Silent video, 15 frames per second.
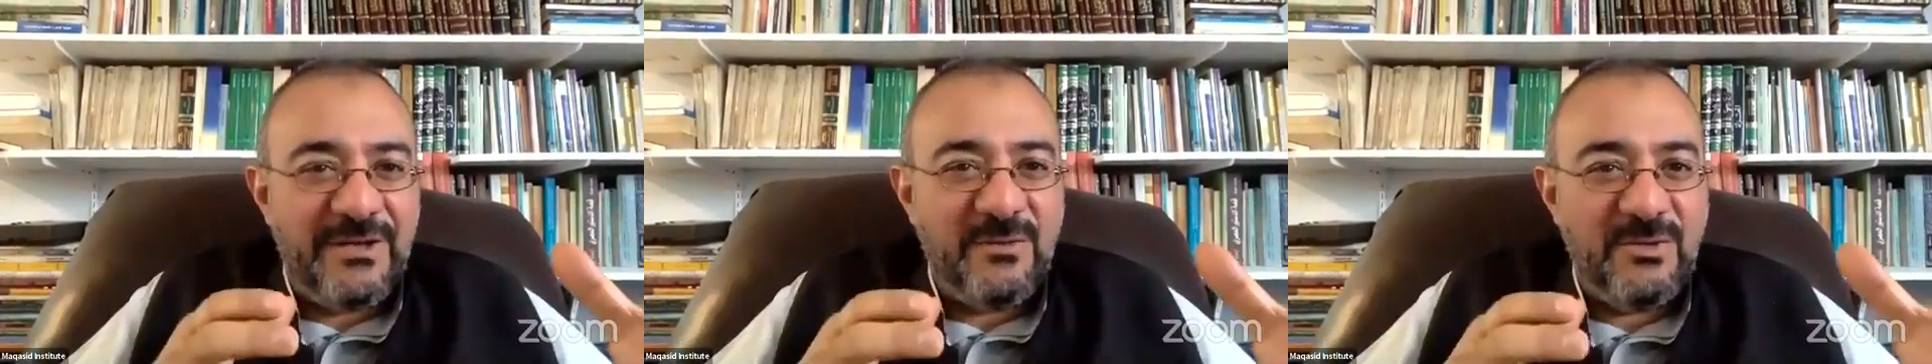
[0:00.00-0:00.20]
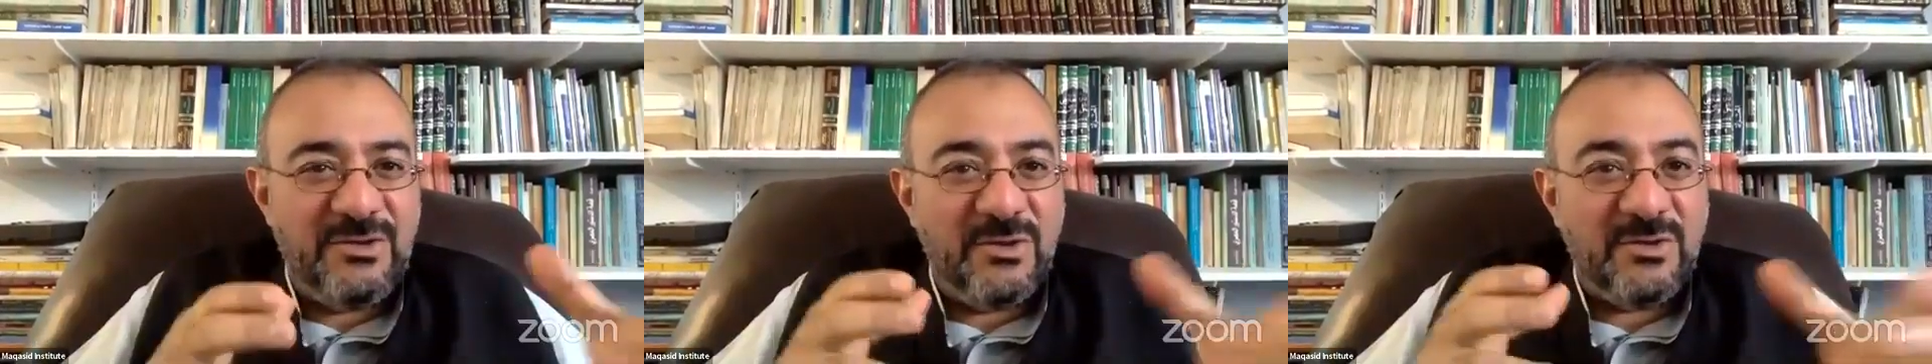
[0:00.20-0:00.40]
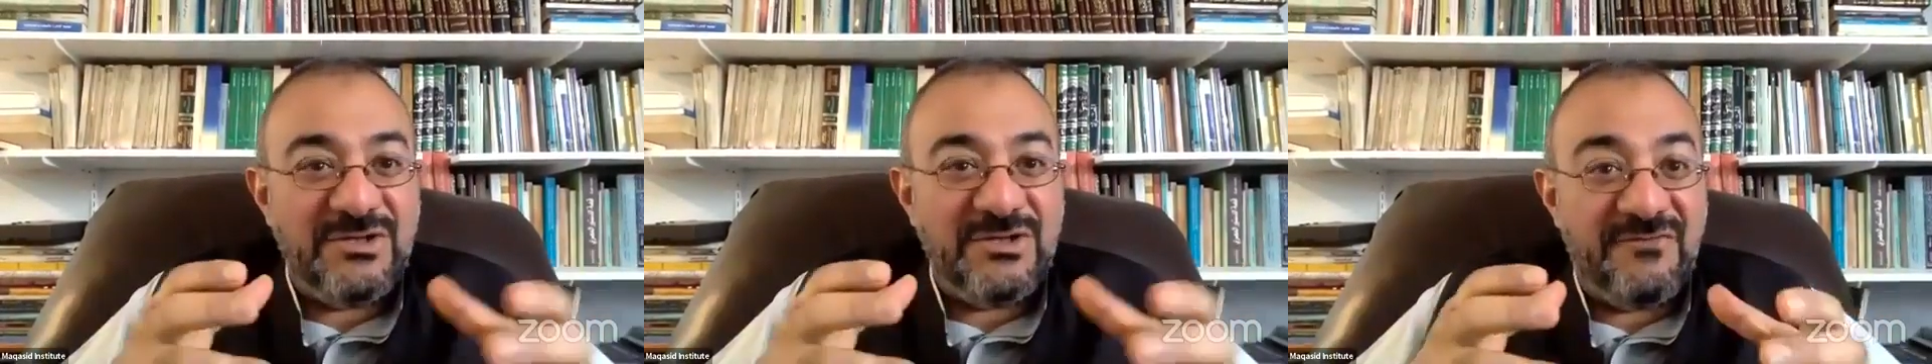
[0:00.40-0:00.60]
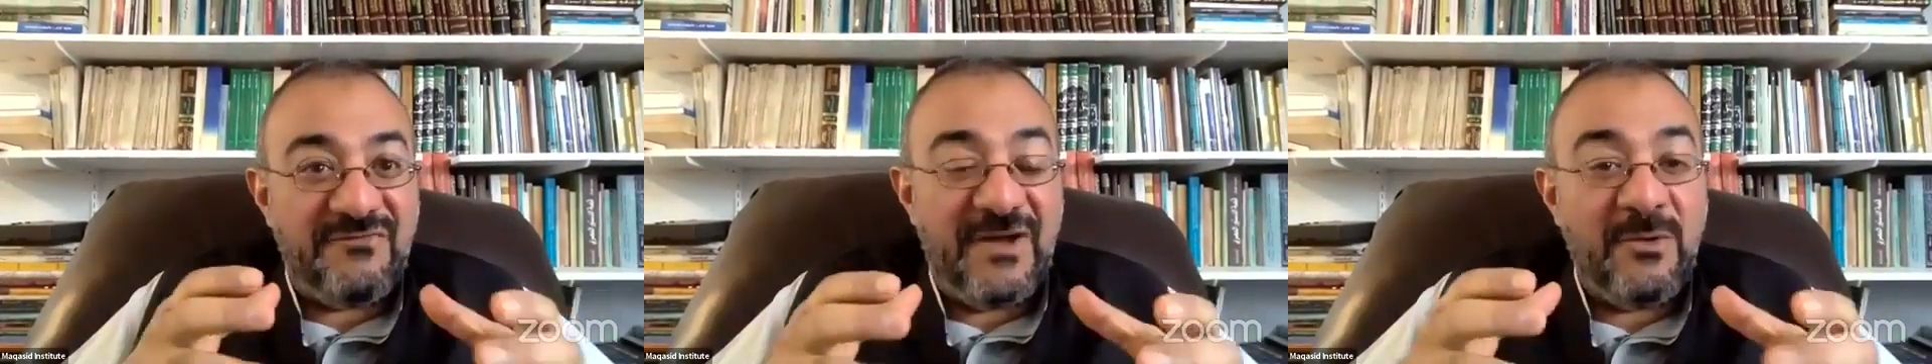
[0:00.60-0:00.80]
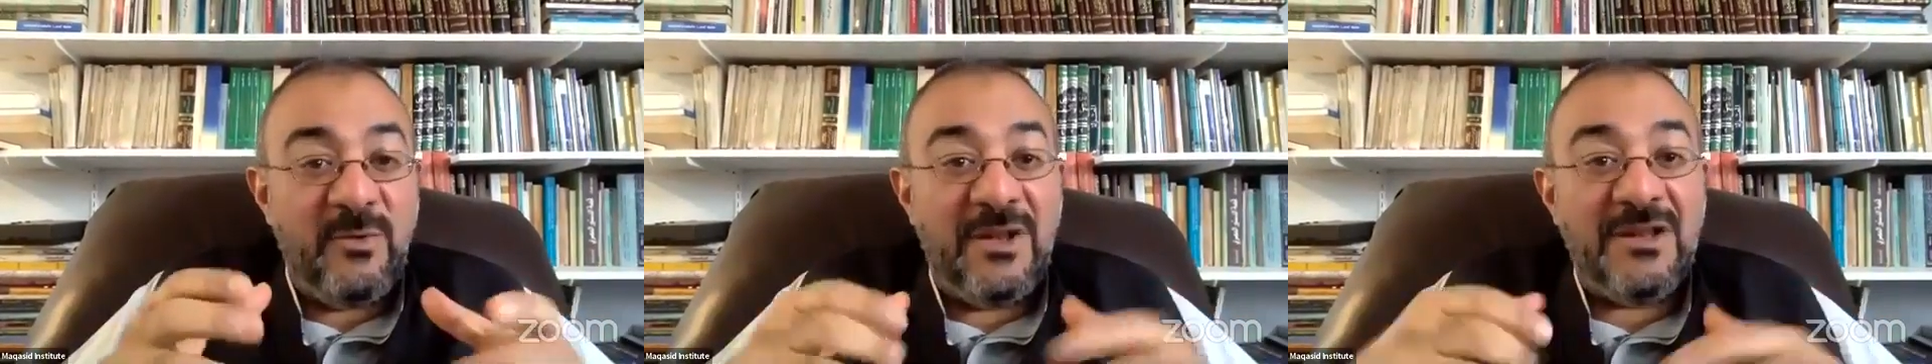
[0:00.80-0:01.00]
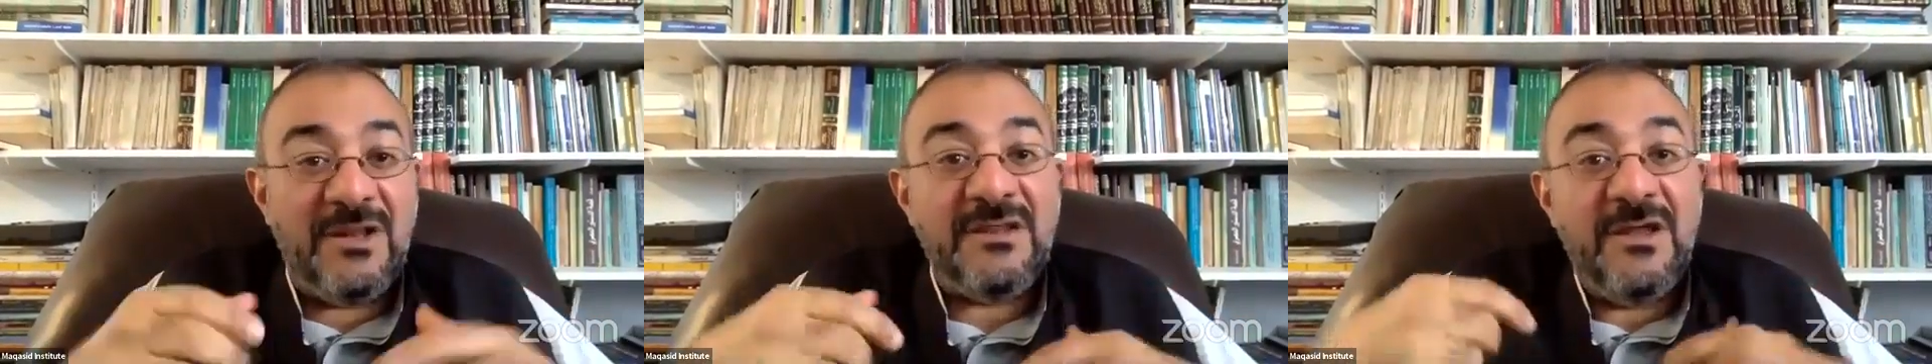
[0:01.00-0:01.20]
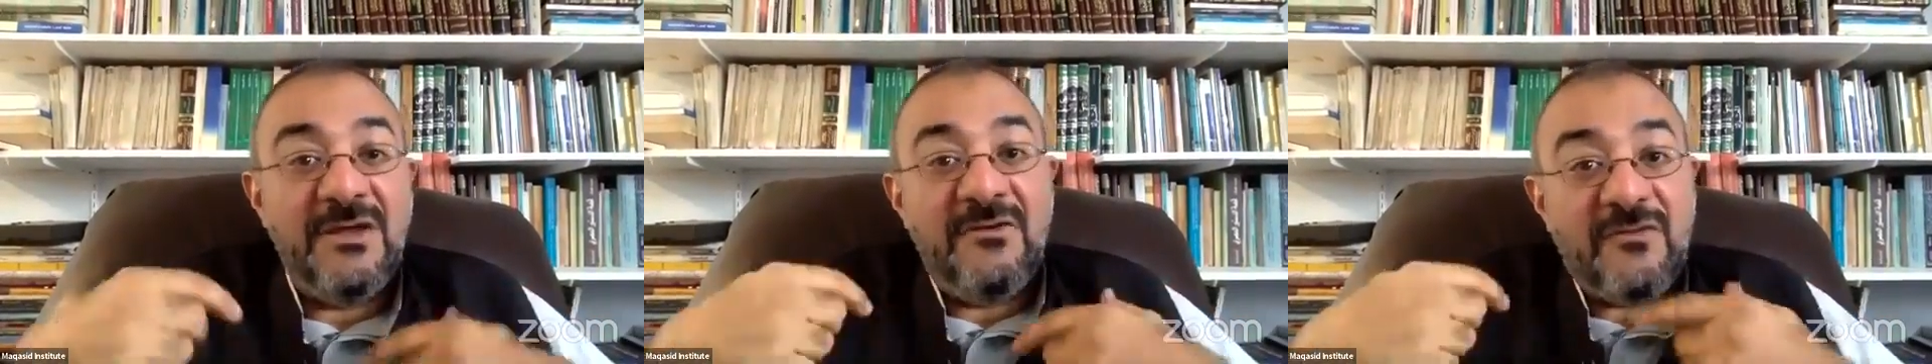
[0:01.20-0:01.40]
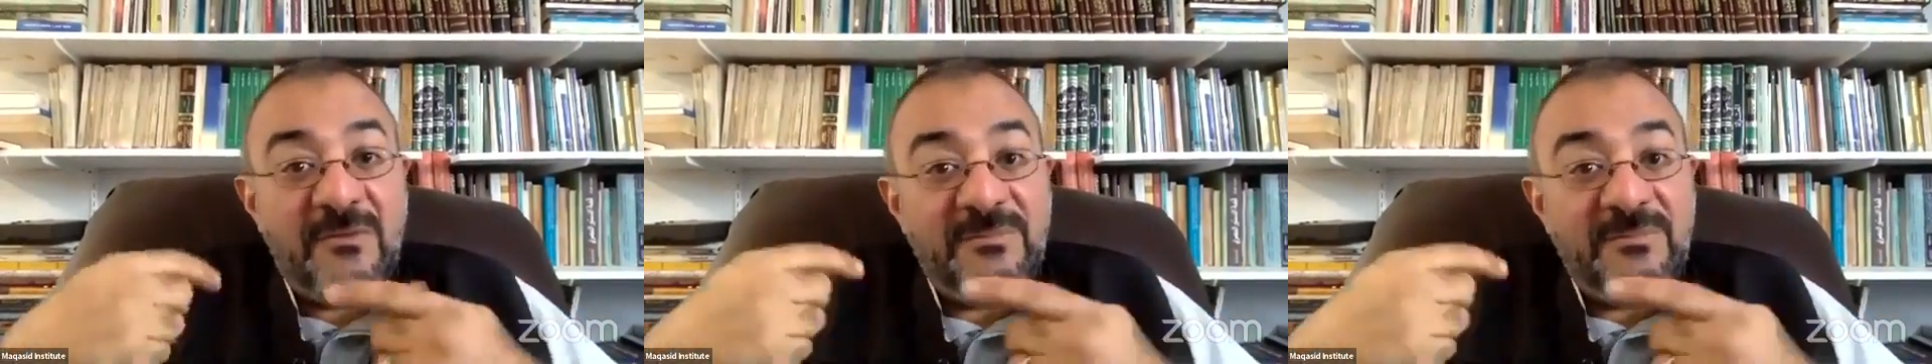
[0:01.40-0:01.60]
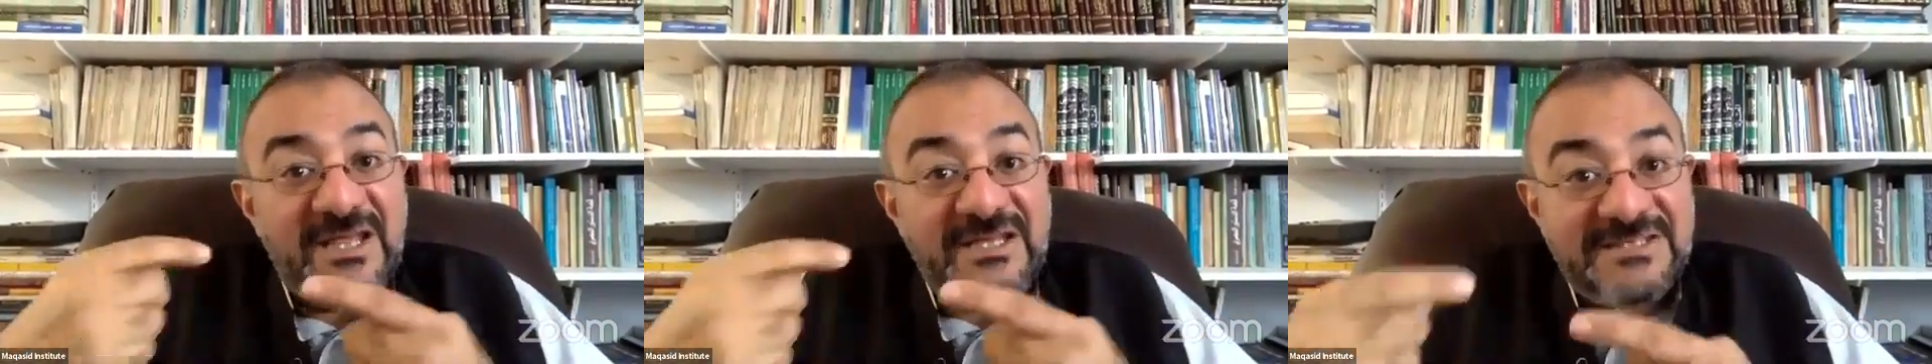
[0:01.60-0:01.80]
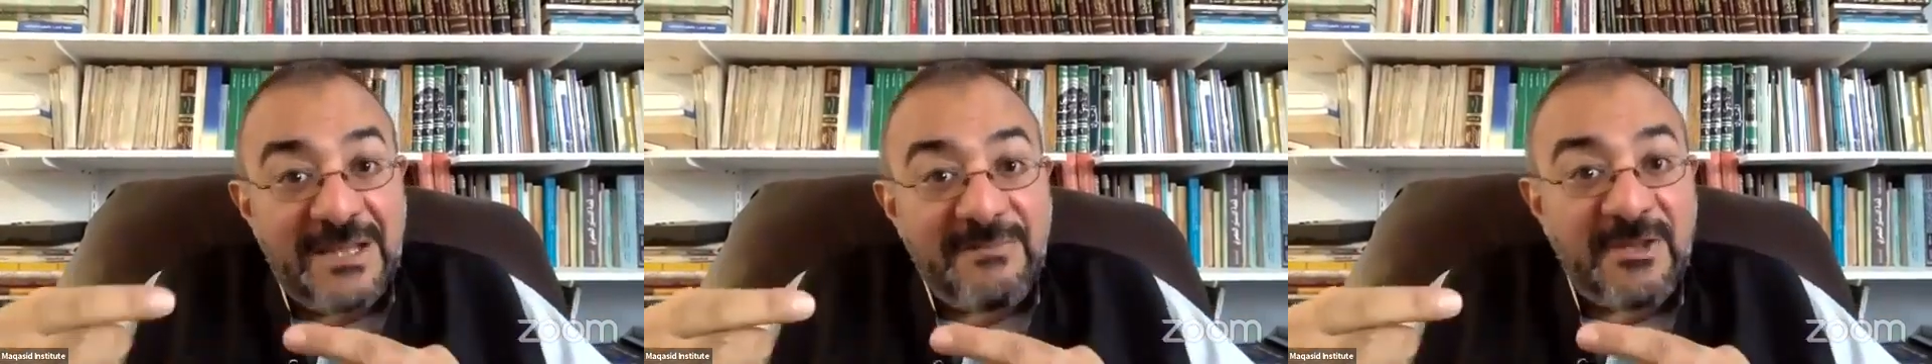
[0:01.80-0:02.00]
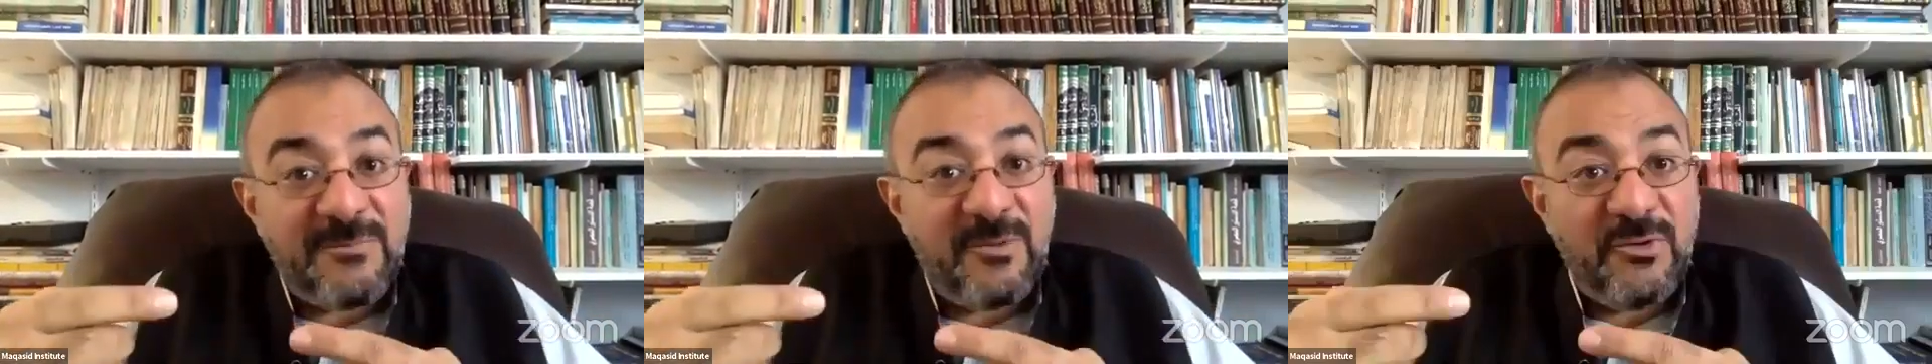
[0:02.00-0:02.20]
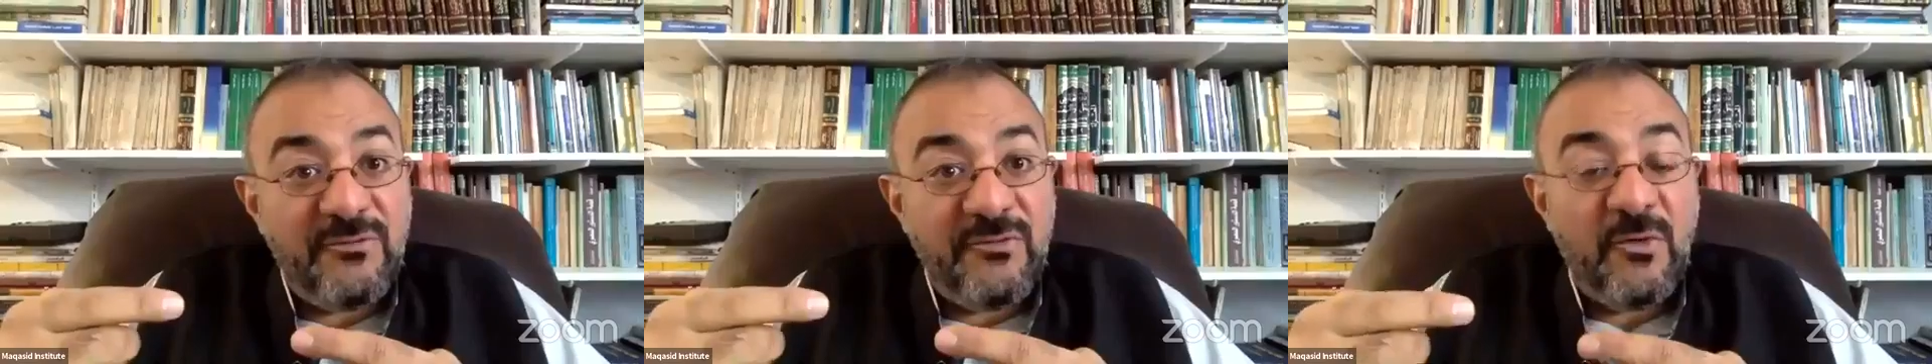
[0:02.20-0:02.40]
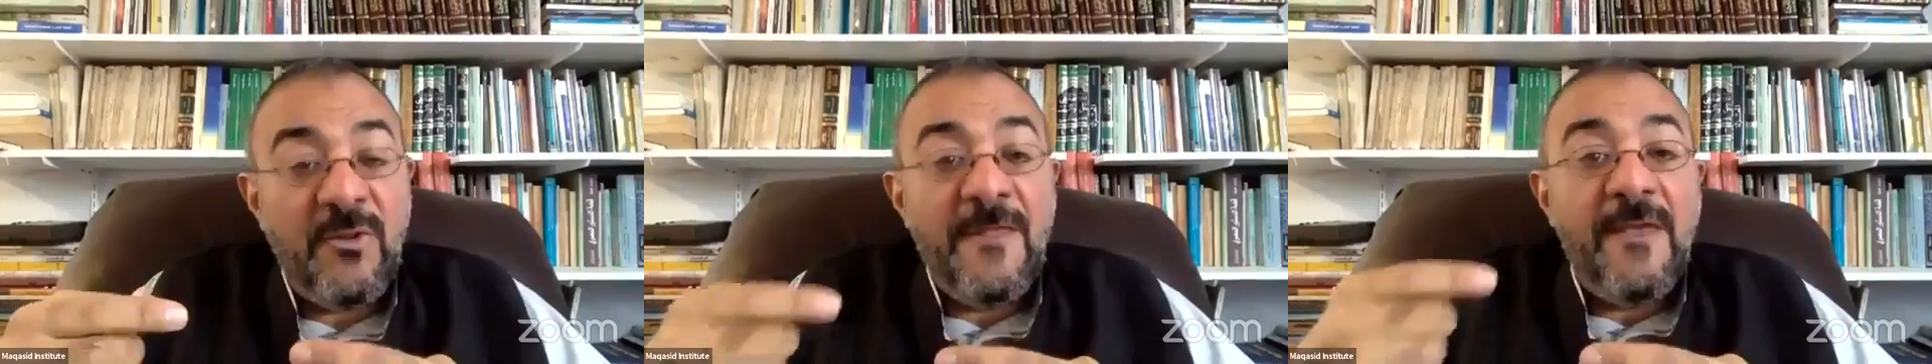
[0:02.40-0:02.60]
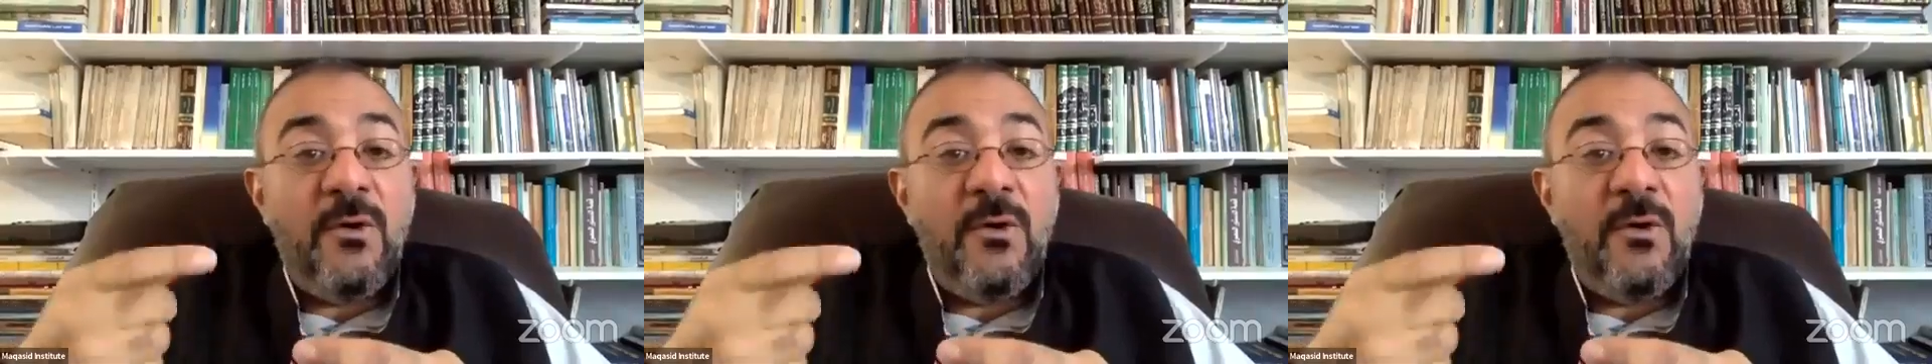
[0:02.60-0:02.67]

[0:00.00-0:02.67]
We don't define wealth from the Islamic point of view.